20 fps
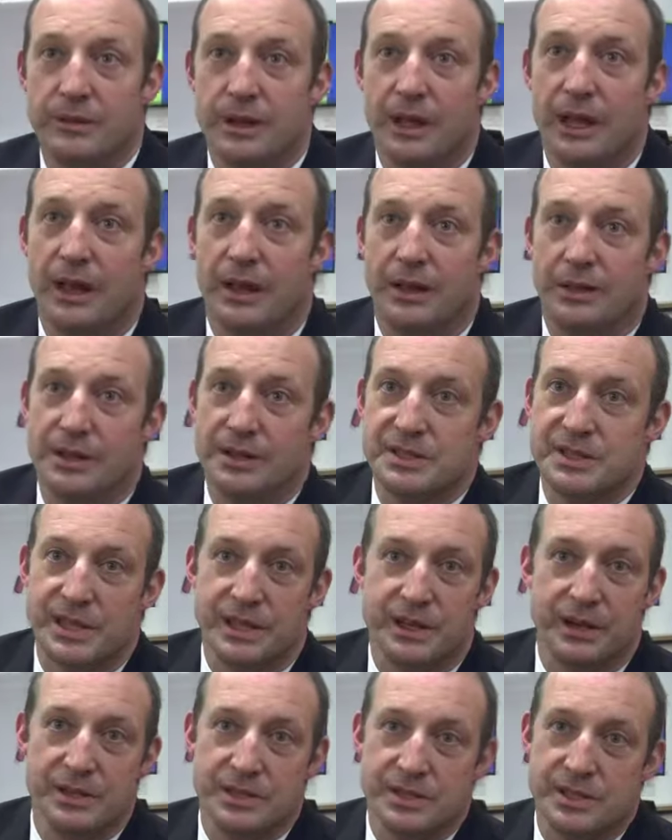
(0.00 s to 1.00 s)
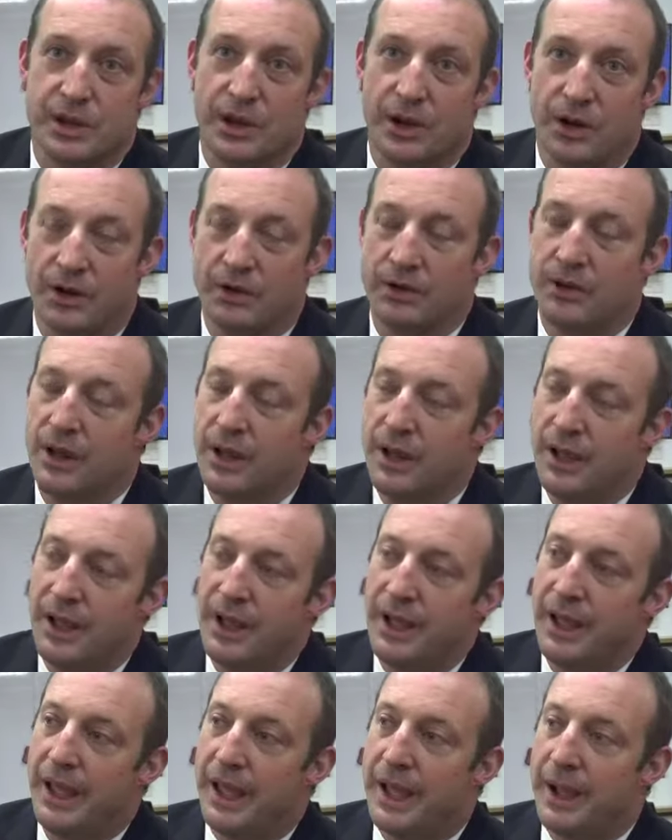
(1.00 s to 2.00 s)
that's needed. So,
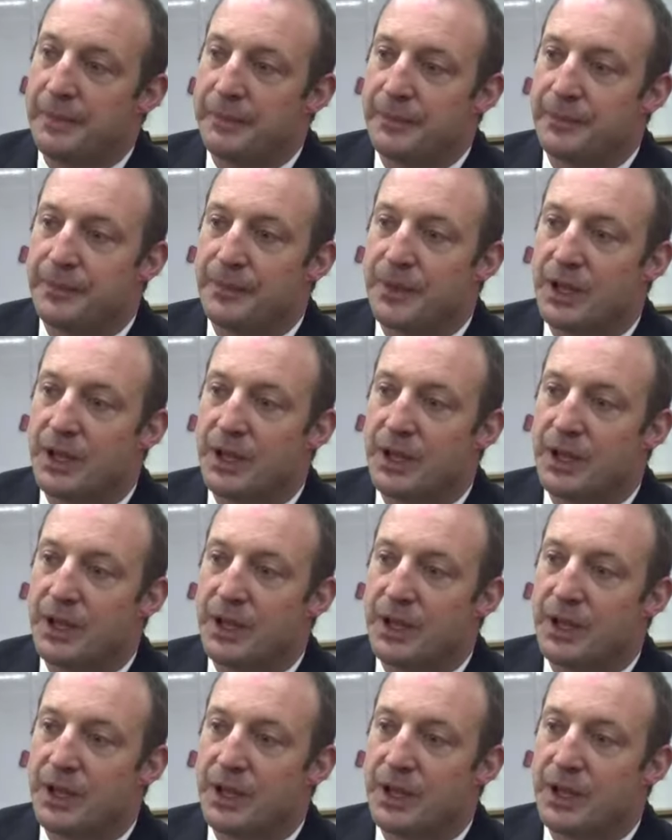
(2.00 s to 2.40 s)
a